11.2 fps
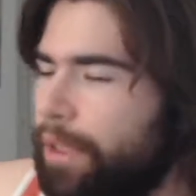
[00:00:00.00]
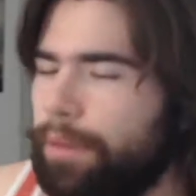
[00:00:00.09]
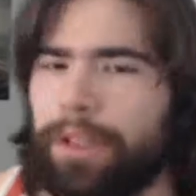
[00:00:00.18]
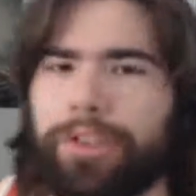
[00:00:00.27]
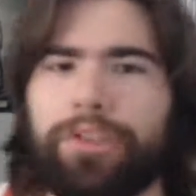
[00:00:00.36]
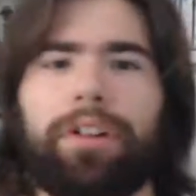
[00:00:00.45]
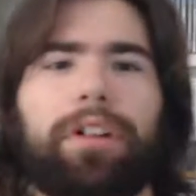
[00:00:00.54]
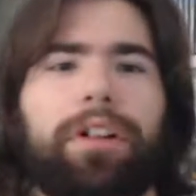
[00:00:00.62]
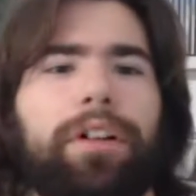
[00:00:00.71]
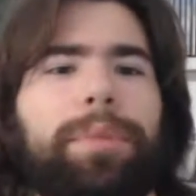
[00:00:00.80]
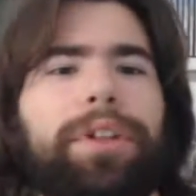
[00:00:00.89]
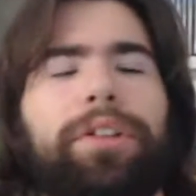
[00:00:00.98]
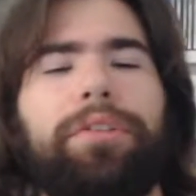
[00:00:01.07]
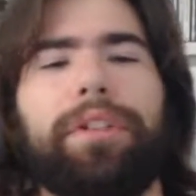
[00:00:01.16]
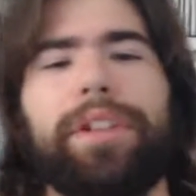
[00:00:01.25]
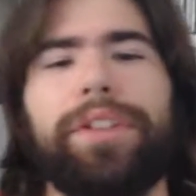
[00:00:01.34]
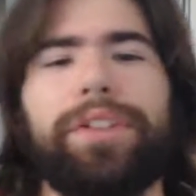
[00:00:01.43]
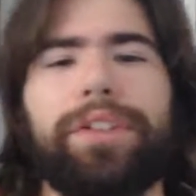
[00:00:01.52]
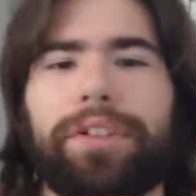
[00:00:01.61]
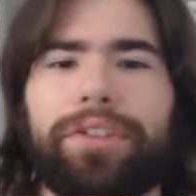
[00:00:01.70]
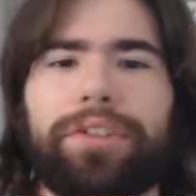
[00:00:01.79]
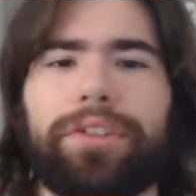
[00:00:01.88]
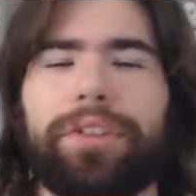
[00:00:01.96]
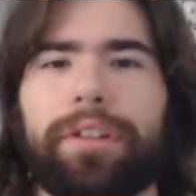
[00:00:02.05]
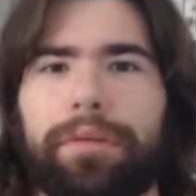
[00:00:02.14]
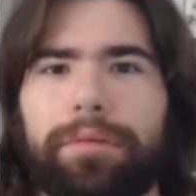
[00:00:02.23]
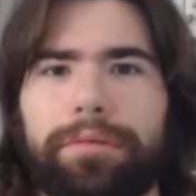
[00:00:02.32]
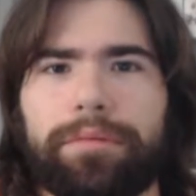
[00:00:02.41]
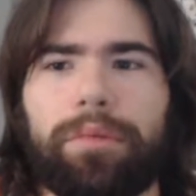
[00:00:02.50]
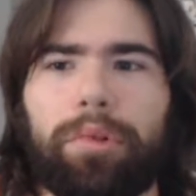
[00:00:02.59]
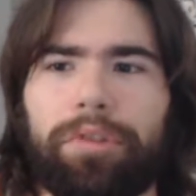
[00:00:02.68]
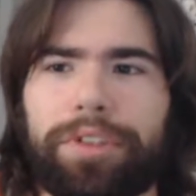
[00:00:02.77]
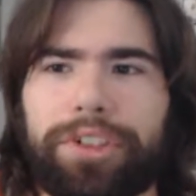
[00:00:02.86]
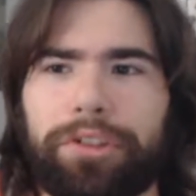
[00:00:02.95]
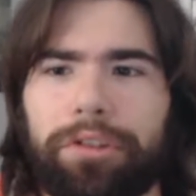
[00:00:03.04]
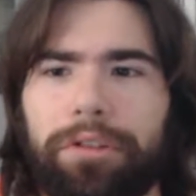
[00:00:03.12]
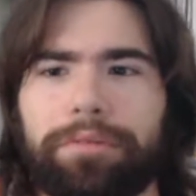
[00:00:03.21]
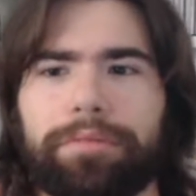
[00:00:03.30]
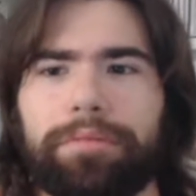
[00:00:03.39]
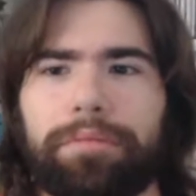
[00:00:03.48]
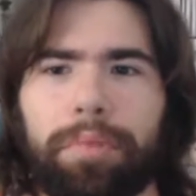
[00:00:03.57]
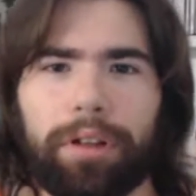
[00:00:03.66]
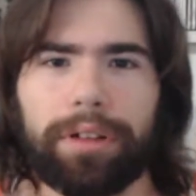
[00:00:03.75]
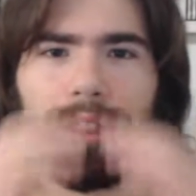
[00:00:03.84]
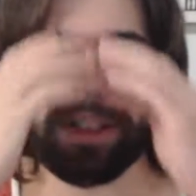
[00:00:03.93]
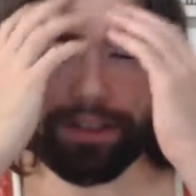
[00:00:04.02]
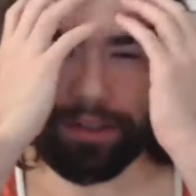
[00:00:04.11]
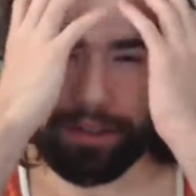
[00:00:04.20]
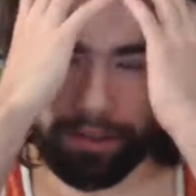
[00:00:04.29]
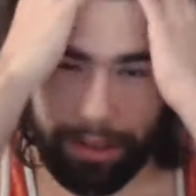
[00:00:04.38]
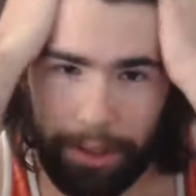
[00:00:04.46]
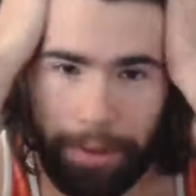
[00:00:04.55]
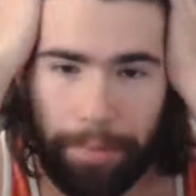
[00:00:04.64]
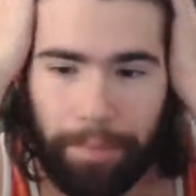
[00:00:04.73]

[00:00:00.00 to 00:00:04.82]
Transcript: Not sure how long I'll be doing this. It's just more of a chill podcast today.